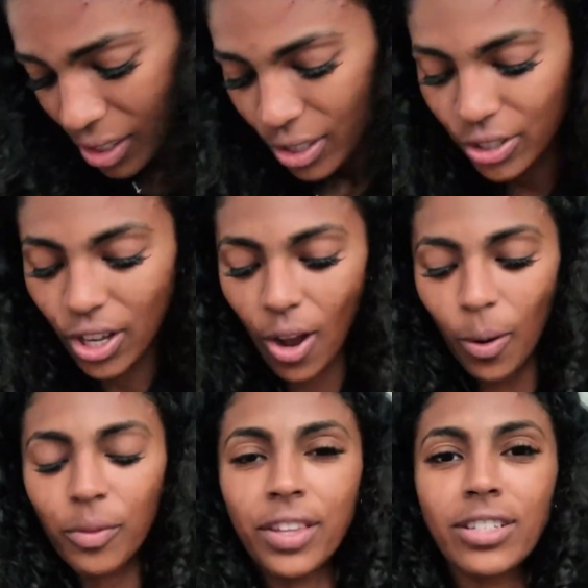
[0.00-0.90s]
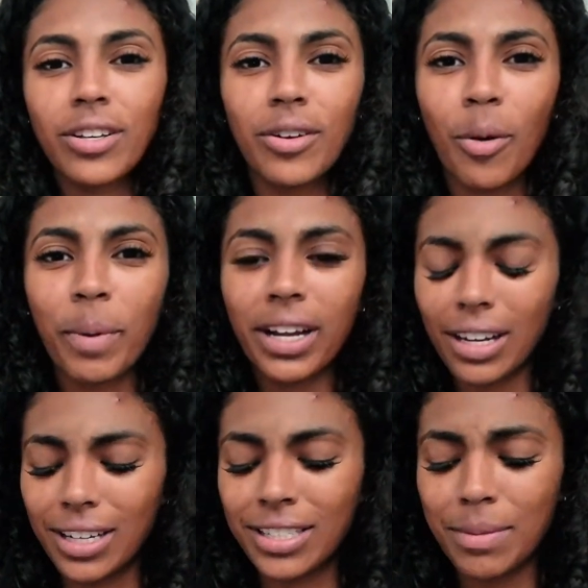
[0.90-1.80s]
So this, oh my
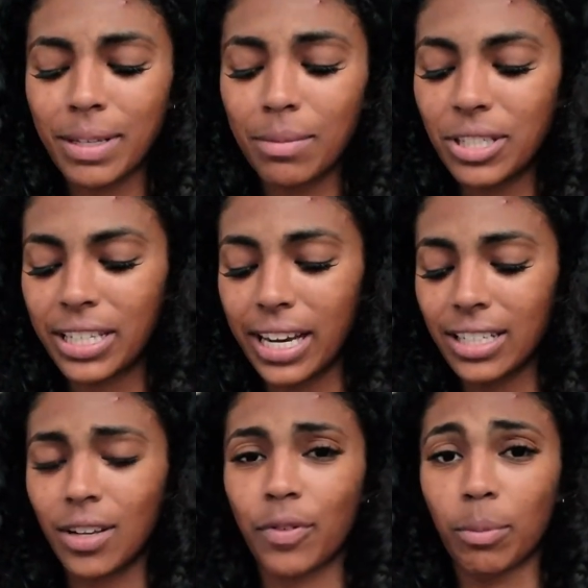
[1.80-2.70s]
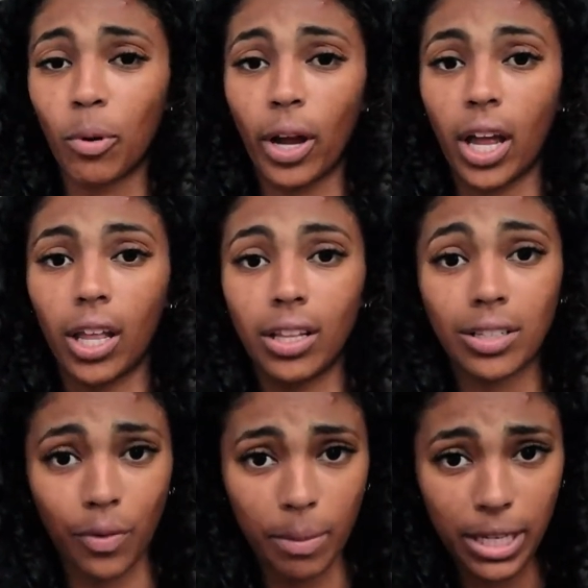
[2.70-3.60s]
god, it seems like I'm just getting stuff for the boy. This
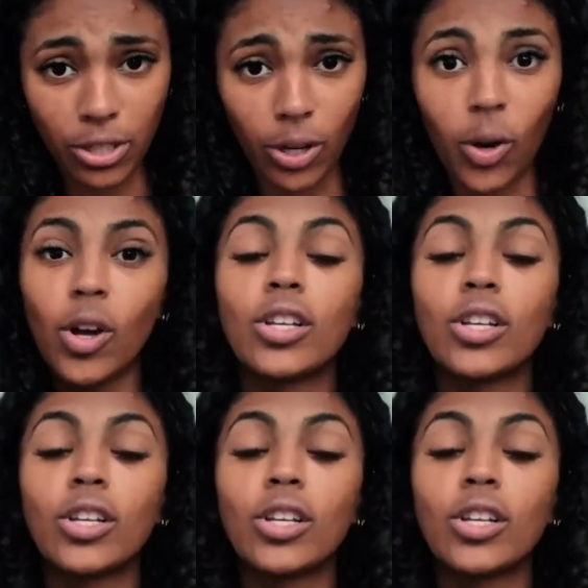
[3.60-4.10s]
is for me too.